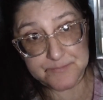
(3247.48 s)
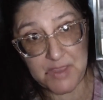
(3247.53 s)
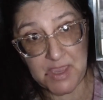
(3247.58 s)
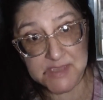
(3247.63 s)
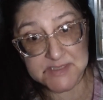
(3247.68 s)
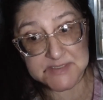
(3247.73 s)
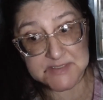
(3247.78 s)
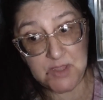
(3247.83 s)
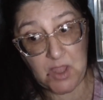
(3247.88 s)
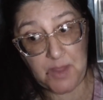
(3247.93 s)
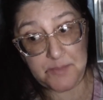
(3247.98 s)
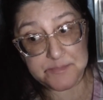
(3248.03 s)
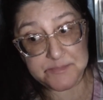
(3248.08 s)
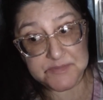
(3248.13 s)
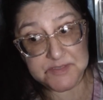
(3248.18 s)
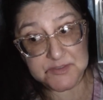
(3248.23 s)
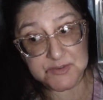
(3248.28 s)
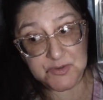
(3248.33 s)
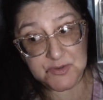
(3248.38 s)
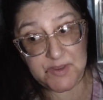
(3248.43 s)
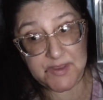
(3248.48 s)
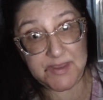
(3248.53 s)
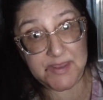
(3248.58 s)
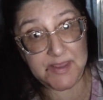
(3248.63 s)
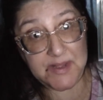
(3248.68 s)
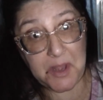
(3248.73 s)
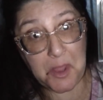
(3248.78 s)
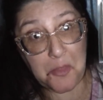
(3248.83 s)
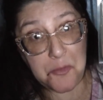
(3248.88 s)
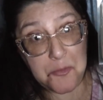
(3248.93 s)
I stopped so I could
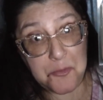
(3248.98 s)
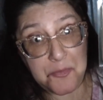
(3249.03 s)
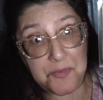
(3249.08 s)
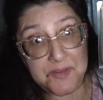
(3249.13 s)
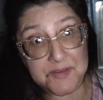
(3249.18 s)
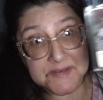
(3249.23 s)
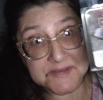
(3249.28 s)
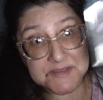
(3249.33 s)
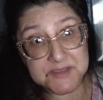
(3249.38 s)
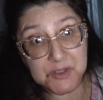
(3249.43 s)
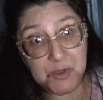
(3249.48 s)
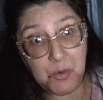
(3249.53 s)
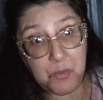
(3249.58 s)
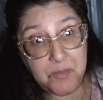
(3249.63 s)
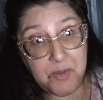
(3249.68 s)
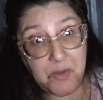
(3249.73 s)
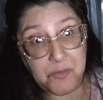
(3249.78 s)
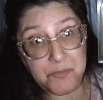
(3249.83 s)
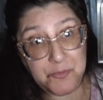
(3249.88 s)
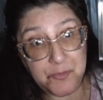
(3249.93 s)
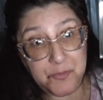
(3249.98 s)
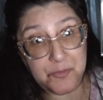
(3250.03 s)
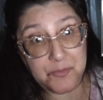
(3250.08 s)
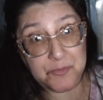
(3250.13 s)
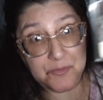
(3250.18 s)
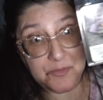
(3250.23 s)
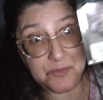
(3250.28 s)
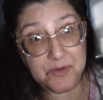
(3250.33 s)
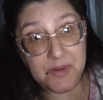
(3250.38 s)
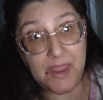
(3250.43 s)
get other things, you know, melted
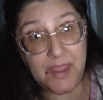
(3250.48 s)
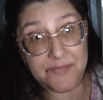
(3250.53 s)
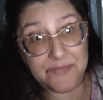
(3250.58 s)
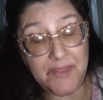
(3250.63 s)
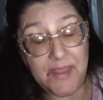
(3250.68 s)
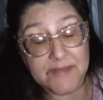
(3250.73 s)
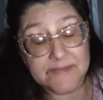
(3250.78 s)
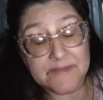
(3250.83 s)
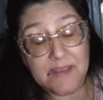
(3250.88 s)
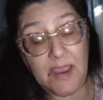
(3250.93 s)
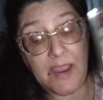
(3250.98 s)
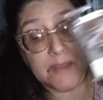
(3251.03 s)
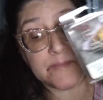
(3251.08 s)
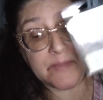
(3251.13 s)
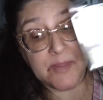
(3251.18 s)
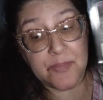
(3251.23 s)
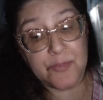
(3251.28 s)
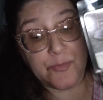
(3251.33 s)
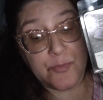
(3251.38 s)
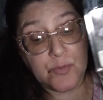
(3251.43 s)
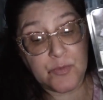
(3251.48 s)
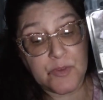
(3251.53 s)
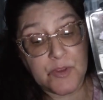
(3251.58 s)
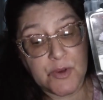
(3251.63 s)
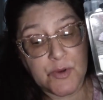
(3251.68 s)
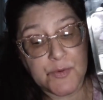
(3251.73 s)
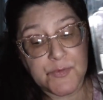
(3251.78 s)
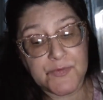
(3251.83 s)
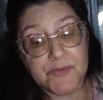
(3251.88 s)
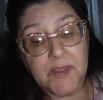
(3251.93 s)
at that time and through the
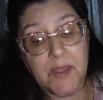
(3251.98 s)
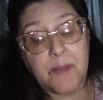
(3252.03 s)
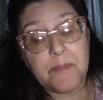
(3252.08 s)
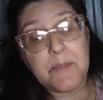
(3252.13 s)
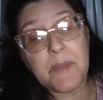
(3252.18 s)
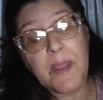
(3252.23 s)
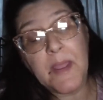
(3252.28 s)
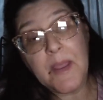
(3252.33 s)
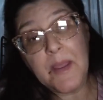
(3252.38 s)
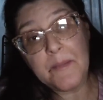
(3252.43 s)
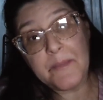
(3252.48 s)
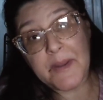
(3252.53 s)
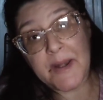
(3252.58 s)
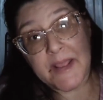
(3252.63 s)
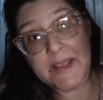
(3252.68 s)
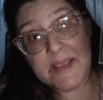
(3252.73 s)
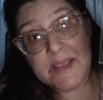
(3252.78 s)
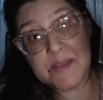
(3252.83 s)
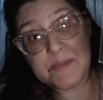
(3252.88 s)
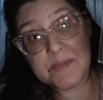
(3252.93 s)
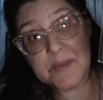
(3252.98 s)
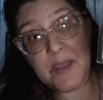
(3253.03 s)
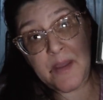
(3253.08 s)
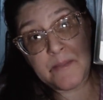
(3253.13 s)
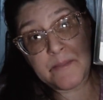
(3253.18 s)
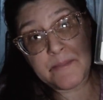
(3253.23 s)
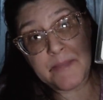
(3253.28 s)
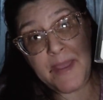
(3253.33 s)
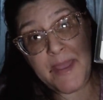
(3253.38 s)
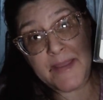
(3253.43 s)
years up. But I keep
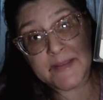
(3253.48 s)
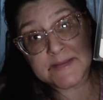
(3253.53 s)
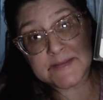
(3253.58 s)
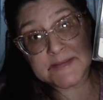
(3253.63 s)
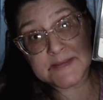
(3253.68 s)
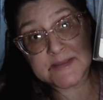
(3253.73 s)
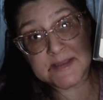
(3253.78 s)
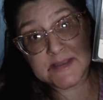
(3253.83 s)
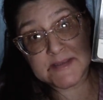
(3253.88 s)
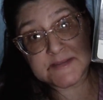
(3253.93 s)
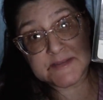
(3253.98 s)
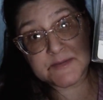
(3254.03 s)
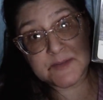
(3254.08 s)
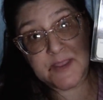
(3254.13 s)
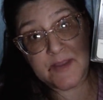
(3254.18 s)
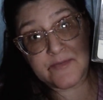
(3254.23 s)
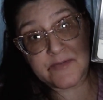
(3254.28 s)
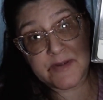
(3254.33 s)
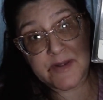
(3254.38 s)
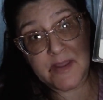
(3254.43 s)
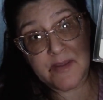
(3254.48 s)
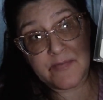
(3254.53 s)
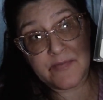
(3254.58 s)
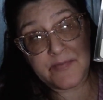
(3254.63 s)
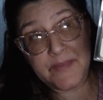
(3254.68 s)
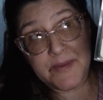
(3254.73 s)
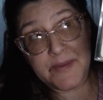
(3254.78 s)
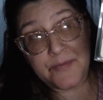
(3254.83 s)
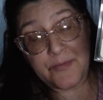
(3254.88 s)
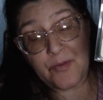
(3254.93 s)
coming back to this every now and
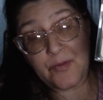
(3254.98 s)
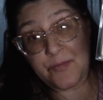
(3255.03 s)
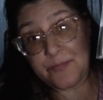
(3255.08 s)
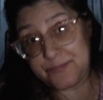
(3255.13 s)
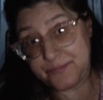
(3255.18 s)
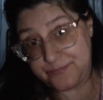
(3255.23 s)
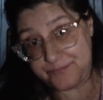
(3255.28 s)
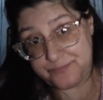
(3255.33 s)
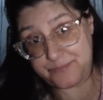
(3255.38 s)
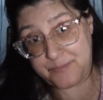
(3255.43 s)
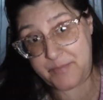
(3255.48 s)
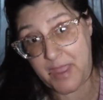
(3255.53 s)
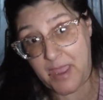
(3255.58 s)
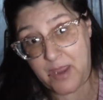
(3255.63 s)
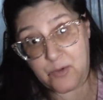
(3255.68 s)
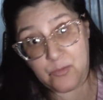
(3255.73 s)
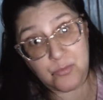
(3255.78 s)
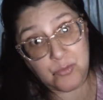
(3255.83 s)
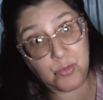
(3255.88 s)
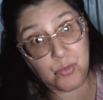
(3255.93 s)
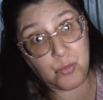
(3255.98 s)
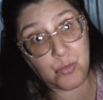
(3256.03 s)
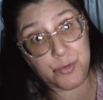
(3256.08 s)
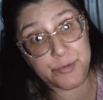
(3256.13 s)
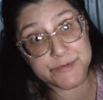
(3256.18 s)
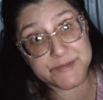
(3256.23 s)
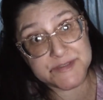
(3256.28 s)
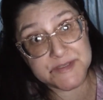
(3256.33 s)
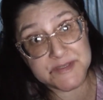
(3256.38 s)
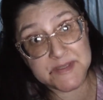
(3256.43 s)
then in the back room
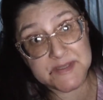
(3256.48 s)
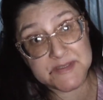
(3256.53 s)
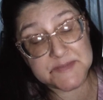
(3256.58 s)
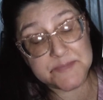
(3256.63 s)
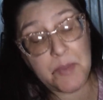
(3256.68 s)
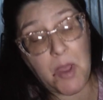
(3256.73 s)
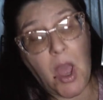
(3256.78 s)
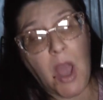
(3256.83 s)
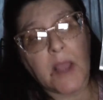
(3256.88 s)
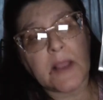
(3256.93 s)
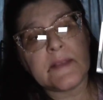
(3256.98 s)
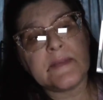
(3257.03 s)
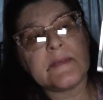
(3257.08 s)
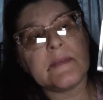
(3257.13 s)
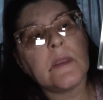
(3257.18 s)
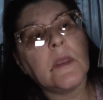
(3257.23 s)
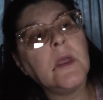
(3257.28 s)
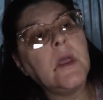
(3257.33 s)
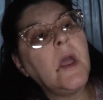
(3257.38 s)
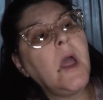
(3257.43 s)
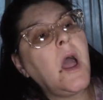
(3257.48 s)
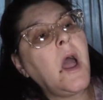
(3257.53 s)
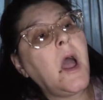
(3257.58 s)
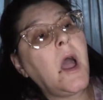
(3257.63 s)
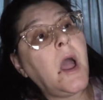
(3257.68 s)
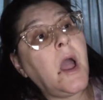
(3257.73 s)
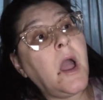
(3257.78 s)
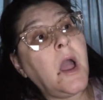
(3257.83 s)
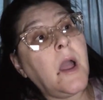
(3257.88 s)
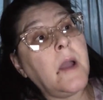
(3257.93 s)
where it's in this box.
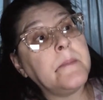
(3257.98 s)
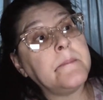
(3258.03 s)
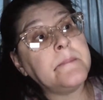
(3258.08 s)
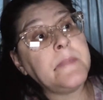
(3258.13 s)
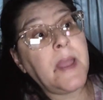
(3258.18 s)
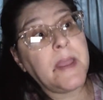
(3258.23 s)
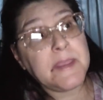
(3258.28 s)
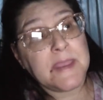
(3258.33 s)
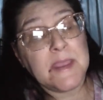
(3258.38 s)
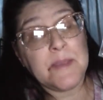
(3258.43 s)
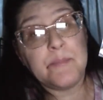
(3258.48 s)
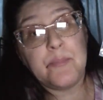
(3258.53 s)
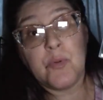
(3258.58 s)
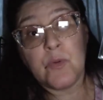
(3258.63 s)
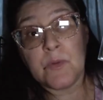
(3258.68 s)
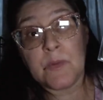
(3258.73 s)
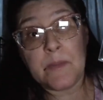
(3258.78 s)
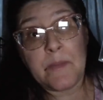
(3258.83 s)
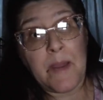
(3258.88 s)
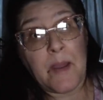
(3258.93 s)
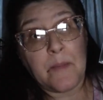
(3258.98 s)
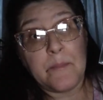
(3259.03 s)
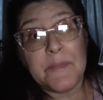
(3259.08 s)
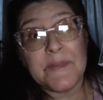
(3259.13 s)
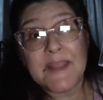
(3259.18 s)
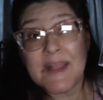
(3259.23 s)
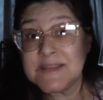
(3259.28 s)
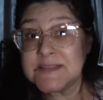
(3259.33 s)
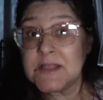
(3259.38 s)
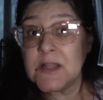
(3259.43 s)
Um, I keep pulling them out.
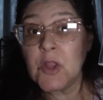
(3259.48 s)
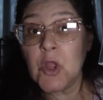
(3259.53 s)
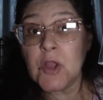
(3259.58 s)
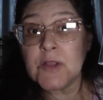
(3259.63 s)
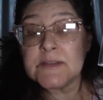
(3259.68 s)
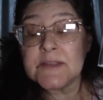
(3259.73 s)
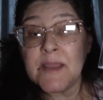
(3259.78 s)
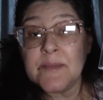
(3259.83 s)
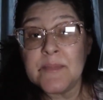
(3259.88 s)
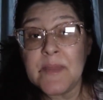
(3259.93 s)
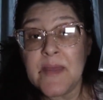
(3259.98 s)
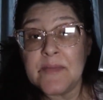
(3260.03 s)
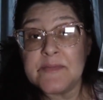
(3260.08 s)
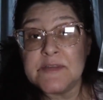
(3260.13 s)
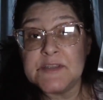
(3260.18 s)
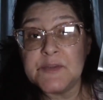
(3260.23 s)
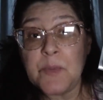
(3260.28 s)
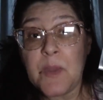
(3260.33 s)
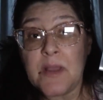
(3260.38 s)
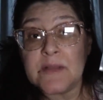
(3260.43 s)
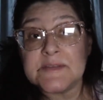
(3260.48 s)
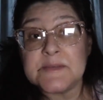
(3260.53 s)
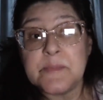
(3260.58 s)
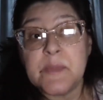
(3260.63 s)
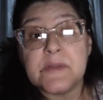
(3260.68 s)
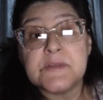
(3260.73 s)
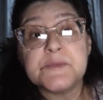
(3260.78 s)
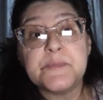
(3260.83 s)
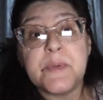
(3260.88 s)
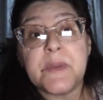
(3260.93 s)
But that's a long time to have these wax
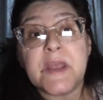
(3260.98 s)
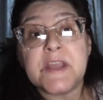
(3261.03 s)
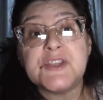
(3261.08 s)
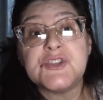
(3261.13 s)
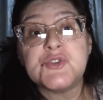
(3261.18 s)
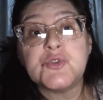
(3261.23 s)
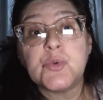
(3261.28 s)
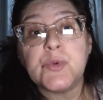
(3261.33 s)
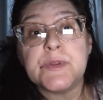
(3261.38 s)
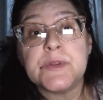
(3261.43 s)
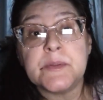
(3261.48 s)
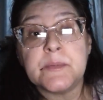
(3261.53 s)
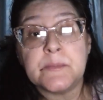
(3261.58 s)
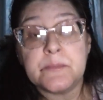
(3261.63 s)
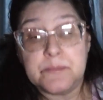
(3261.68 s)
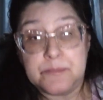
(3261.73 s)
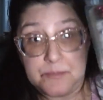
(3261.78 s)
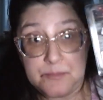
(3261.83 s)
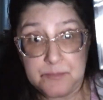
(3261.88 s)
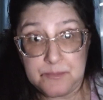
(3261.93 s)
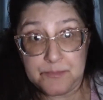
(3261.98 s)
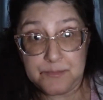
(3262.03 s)
melts. But I stored them